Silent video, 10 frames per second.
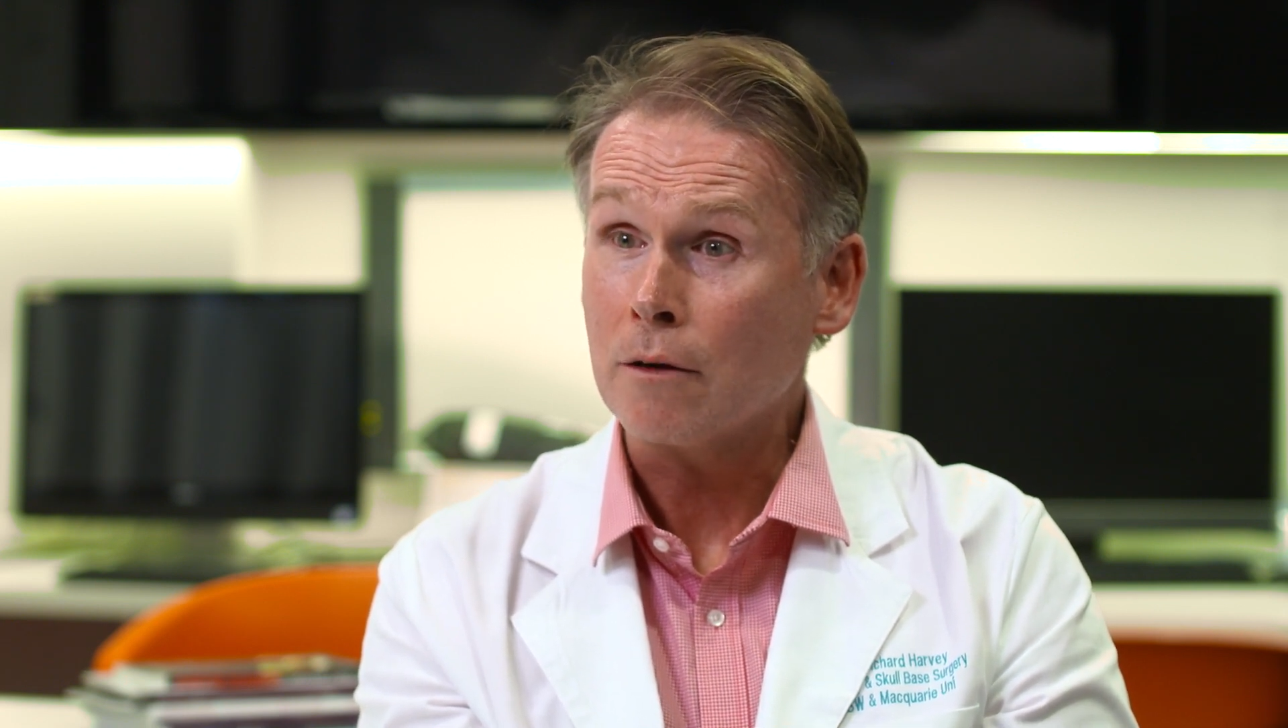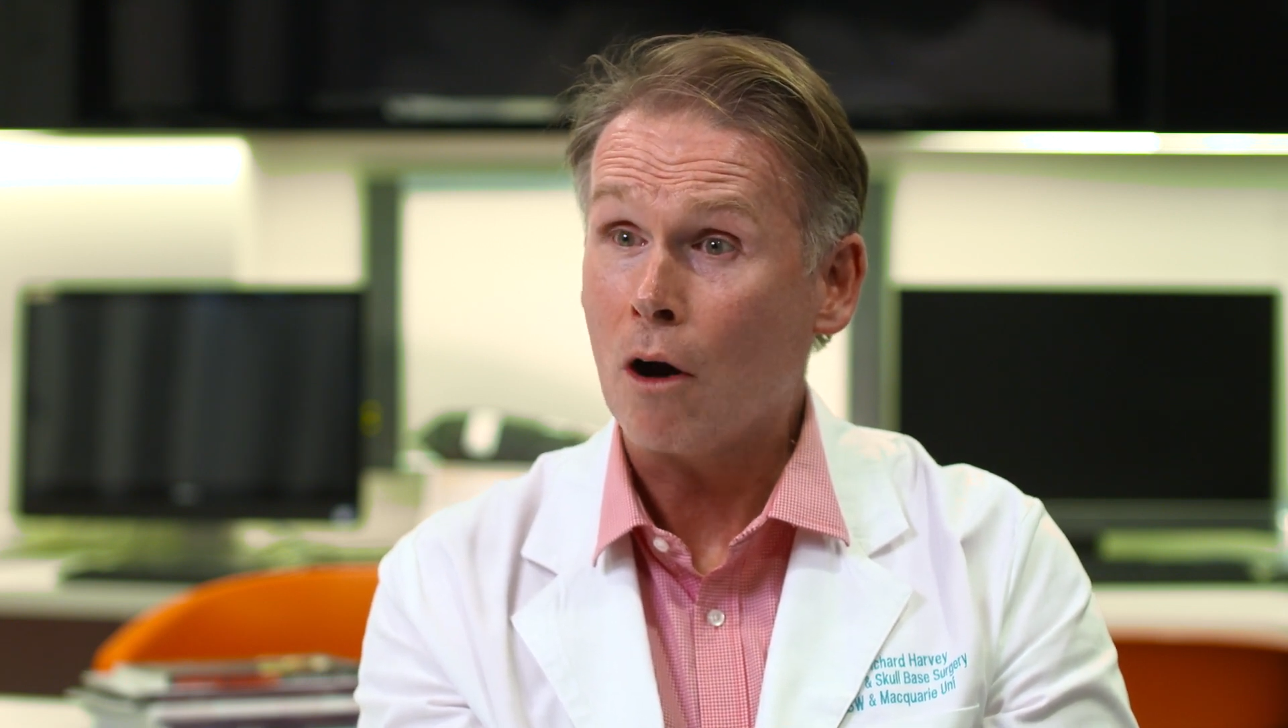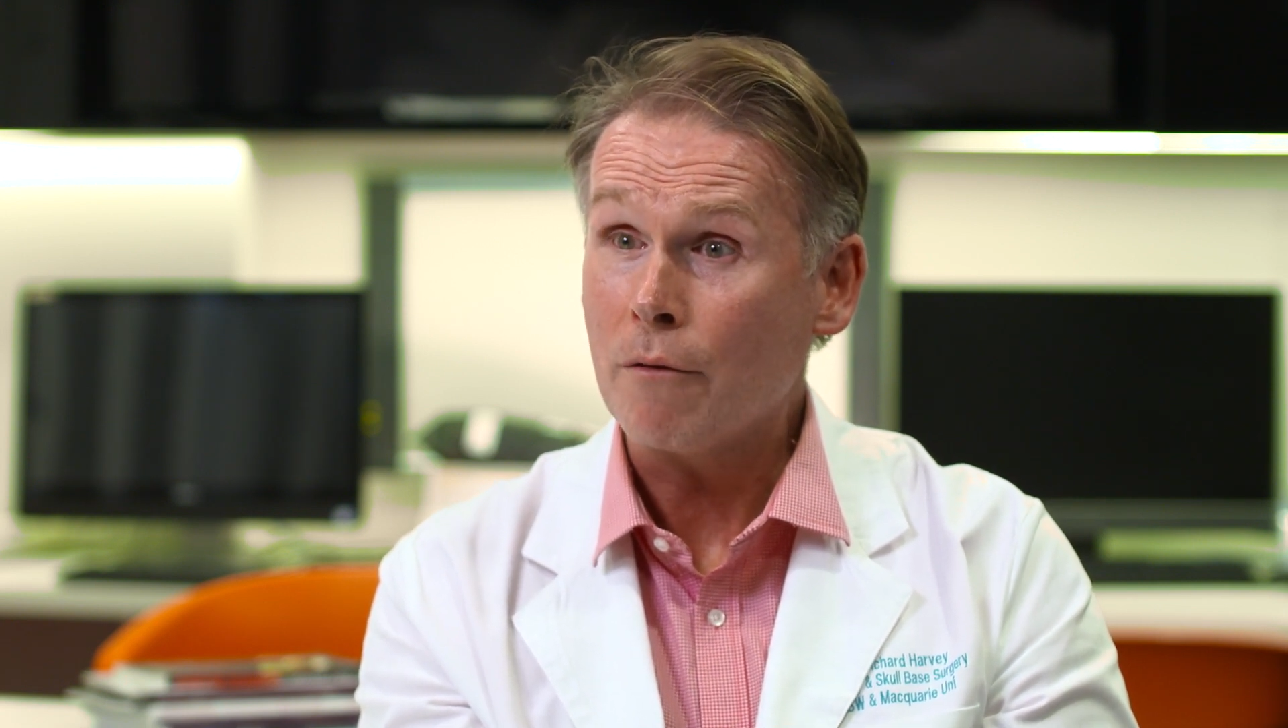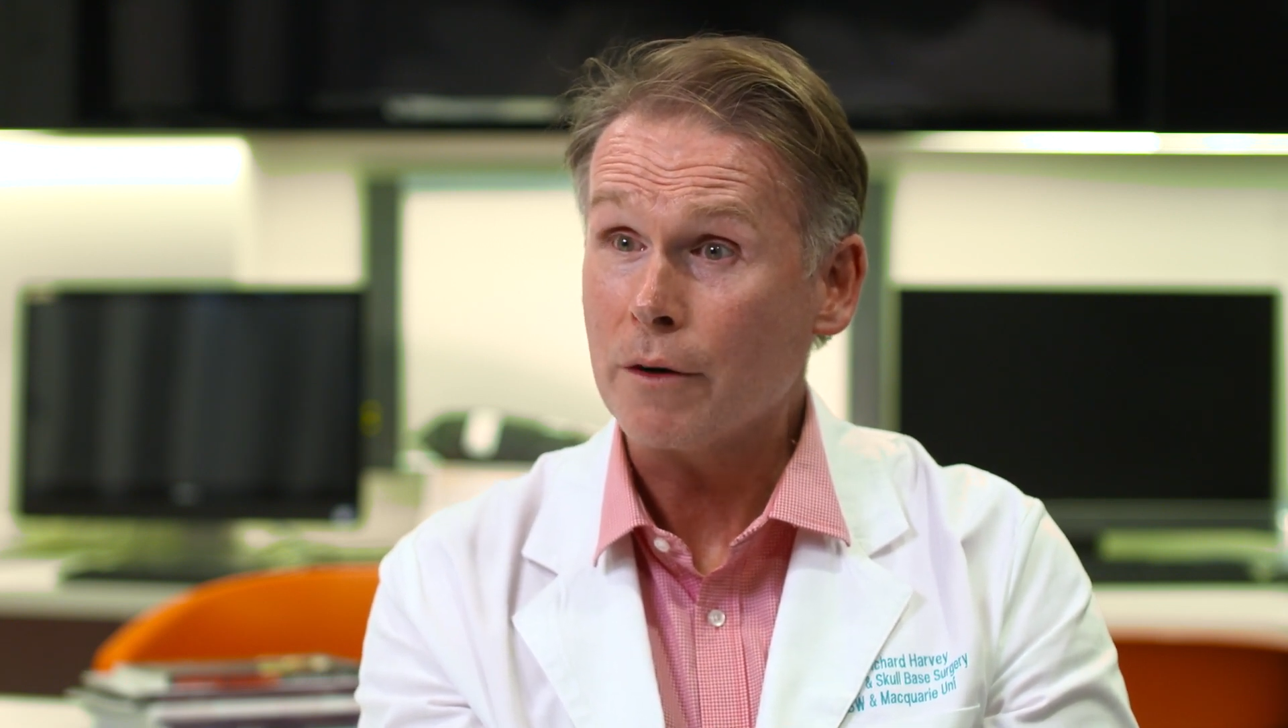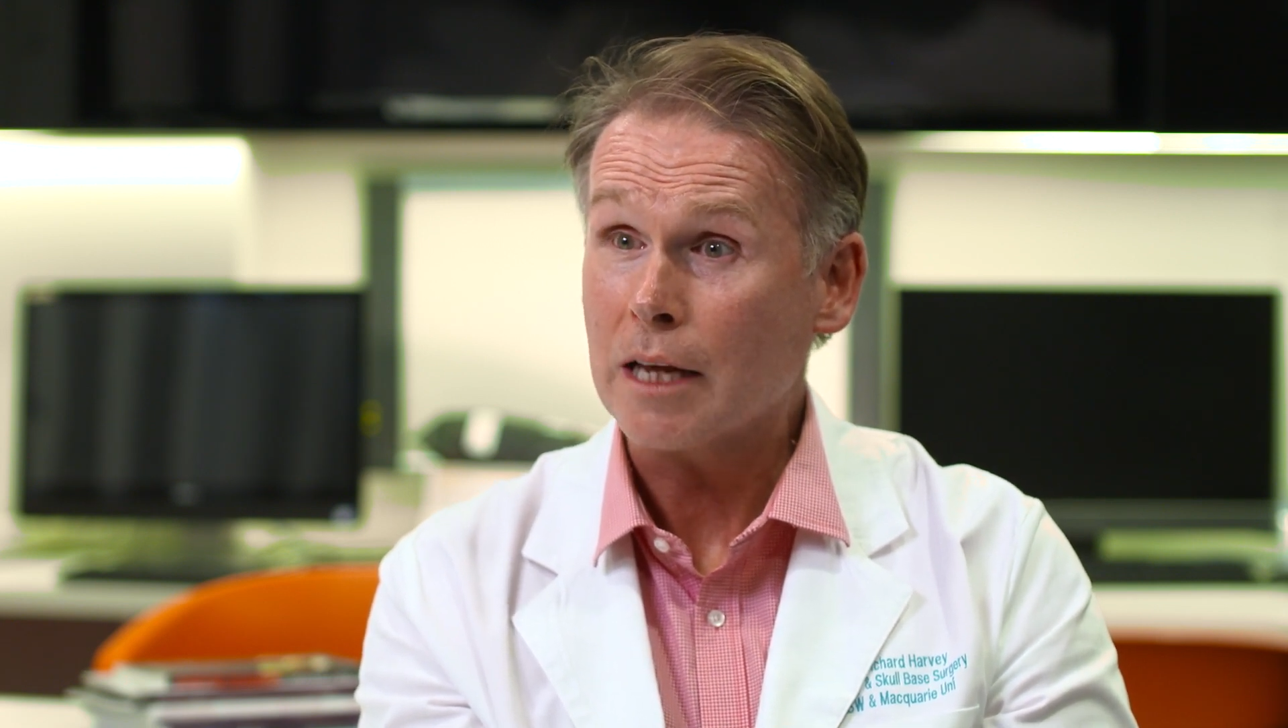
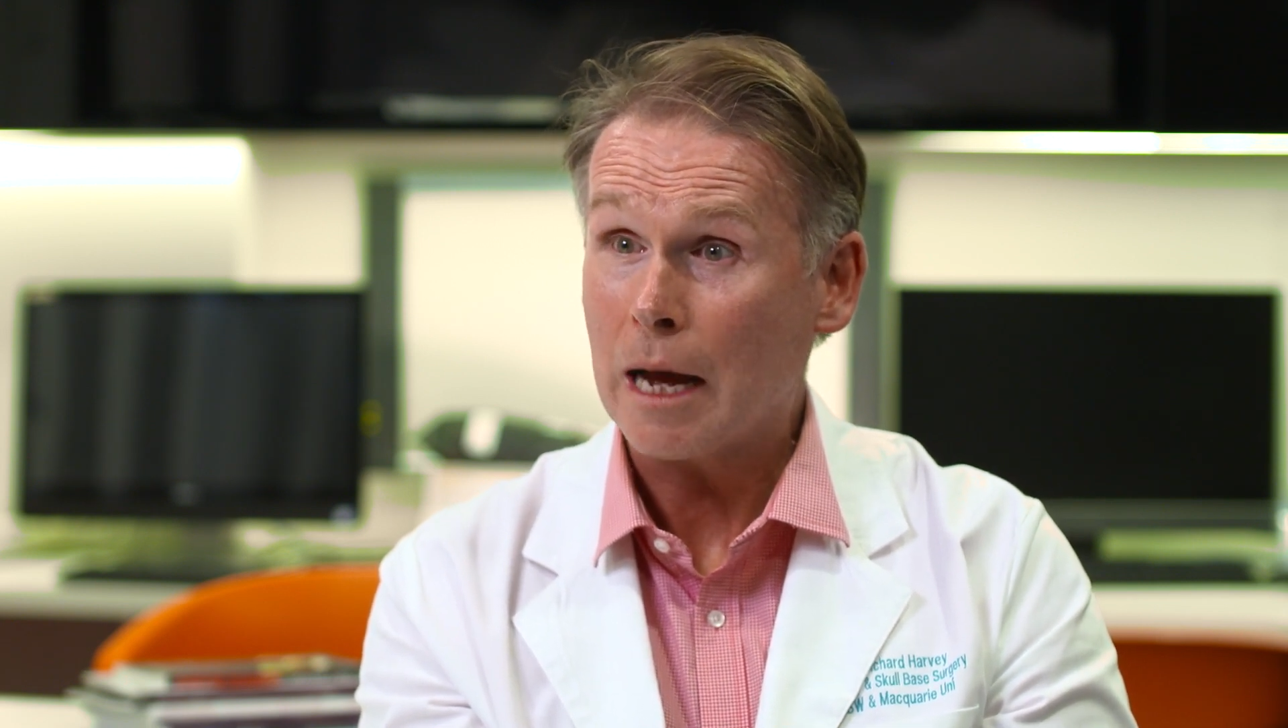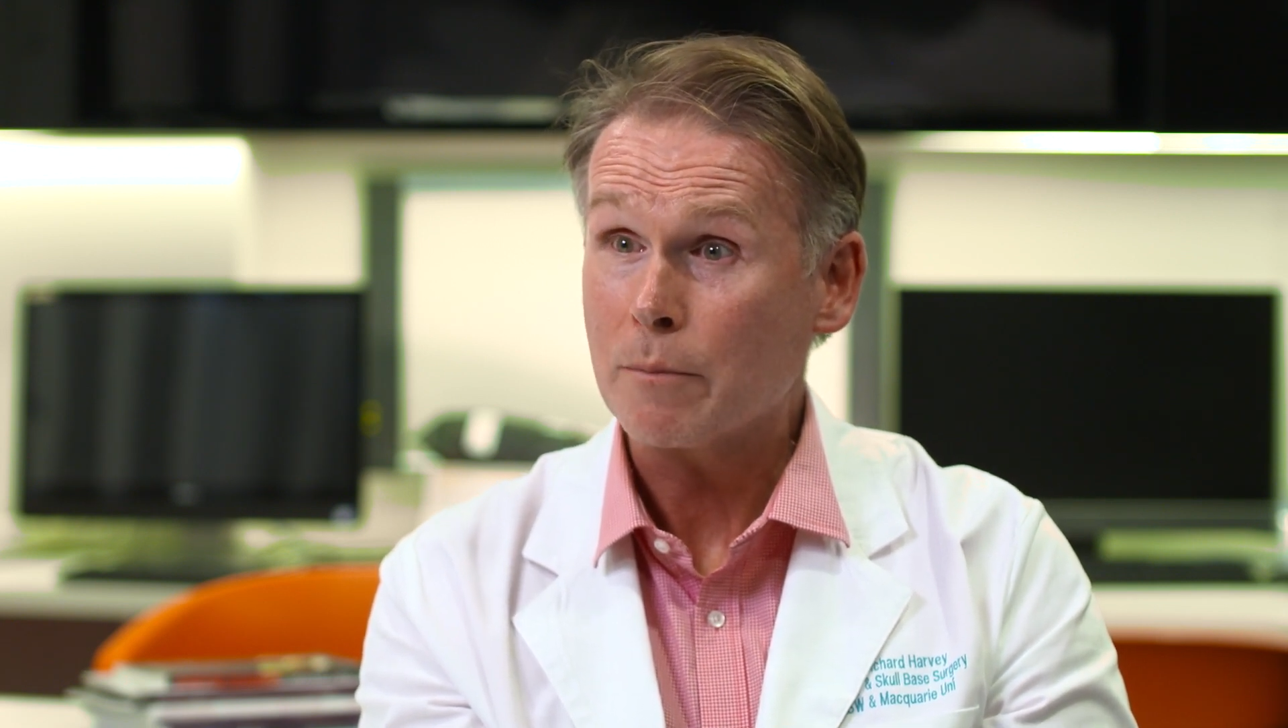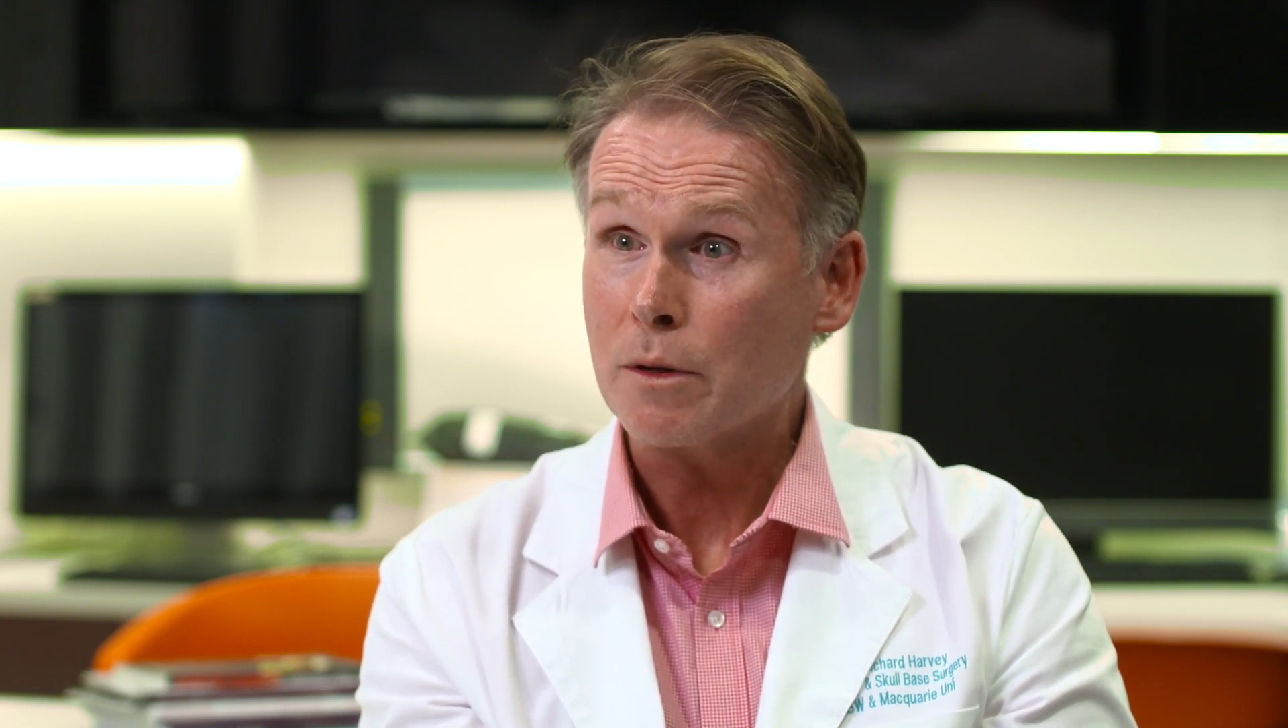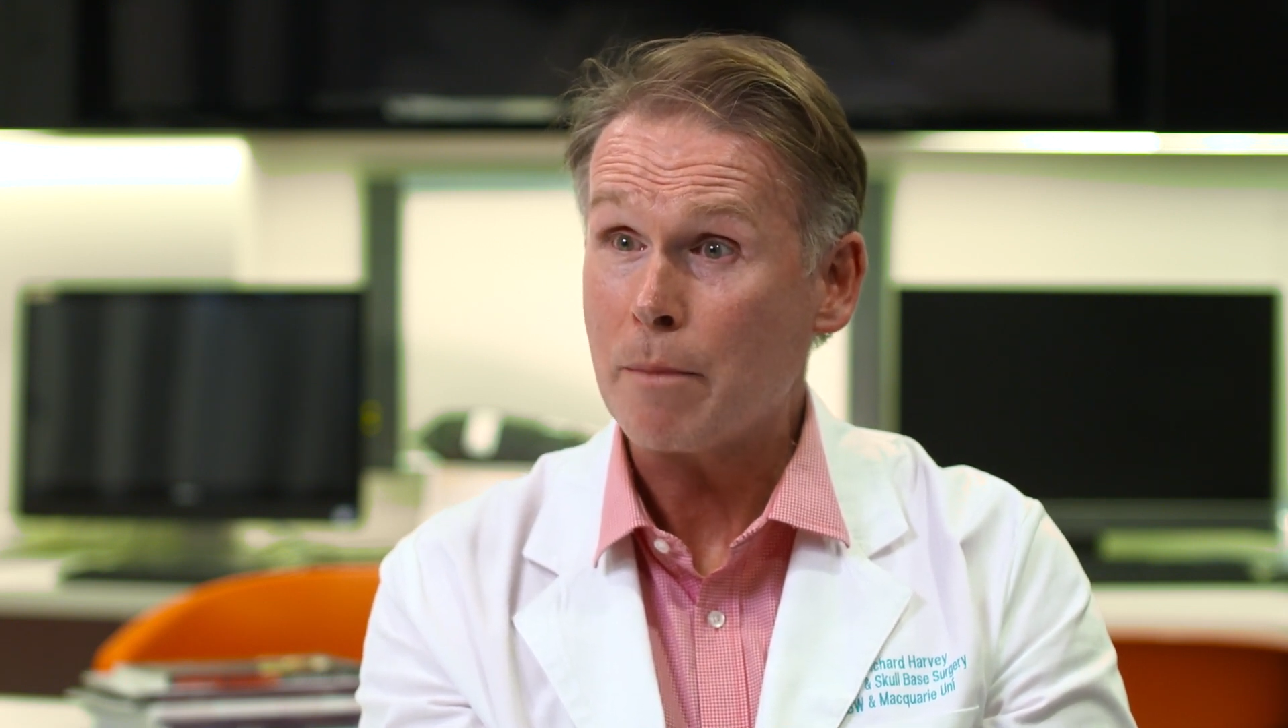often comes